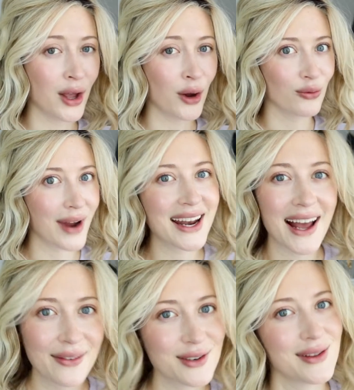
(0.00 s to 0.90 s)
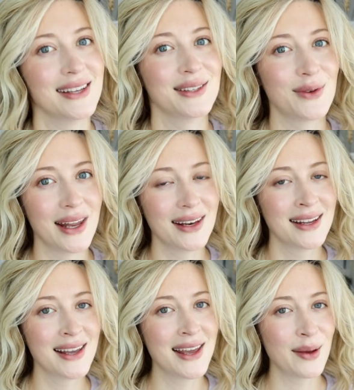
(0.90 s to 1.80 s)
right after this one
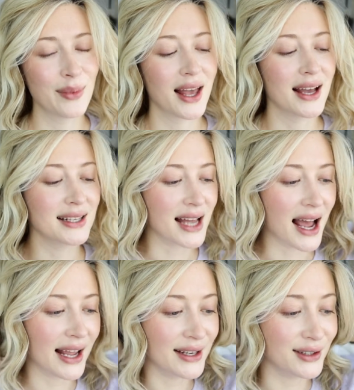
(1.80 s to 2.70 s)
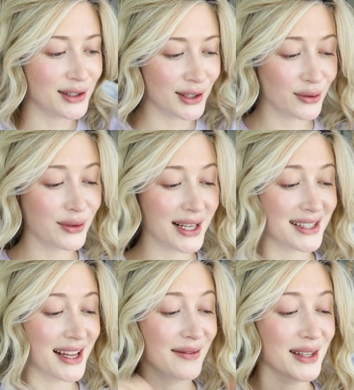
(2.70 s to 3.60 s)
because I do need
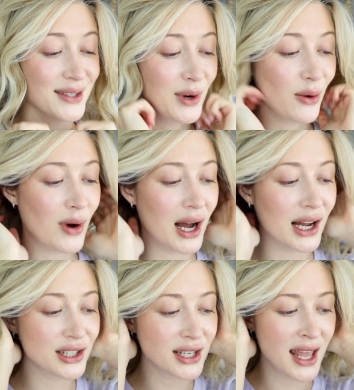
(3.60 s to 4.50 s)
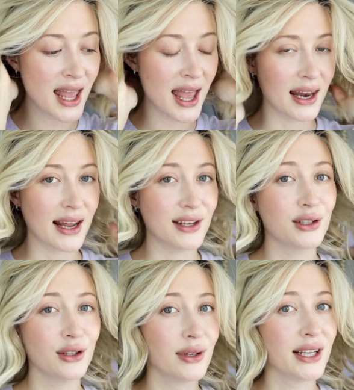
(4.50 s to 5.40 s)
to give this one a wash and I
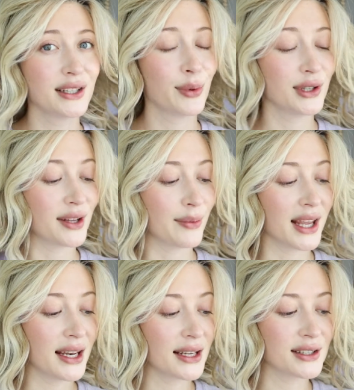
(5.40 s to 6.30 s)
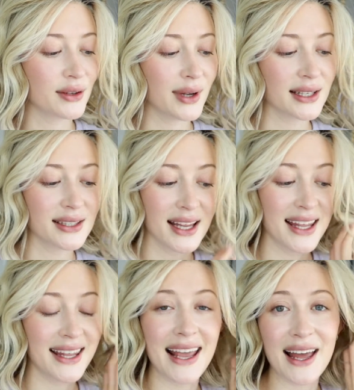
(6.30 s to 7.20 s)
do need to put some heat into it to
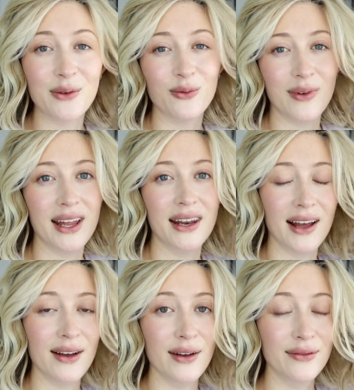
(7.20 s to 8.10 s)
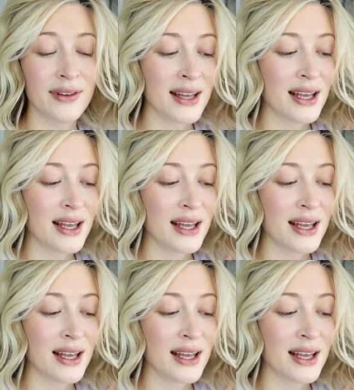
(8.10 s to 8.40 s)
get rid of